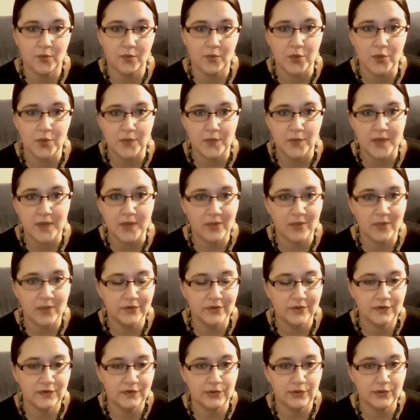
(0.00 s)
would be able
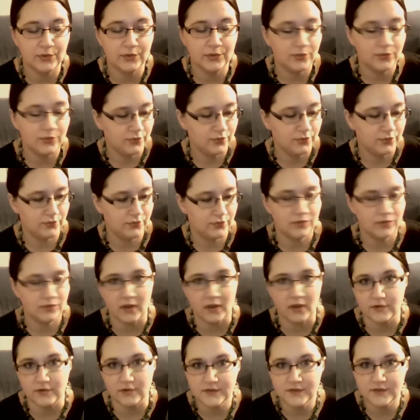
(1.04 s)
to
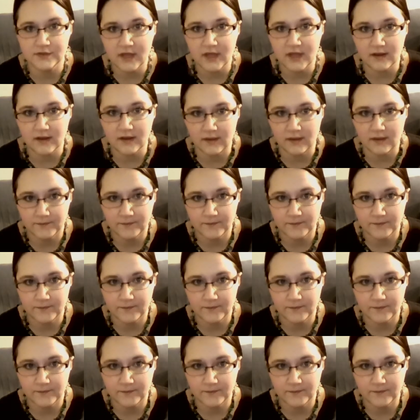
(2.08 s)
understand it.